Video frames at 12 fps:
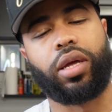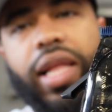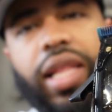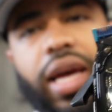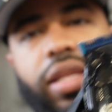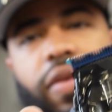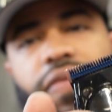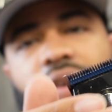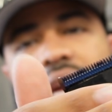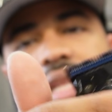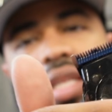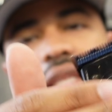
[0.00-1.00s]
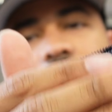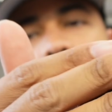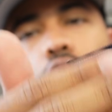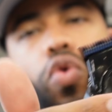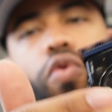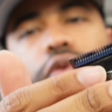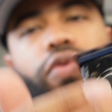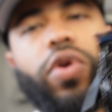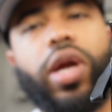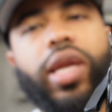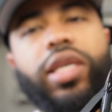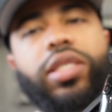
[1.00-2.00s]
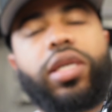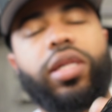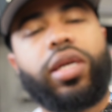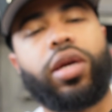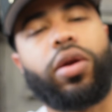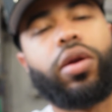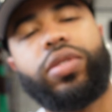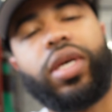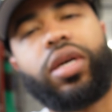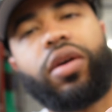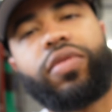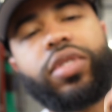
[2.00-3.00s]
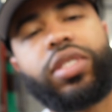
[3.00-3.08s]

I like the fact that this whole front is clear. You take off the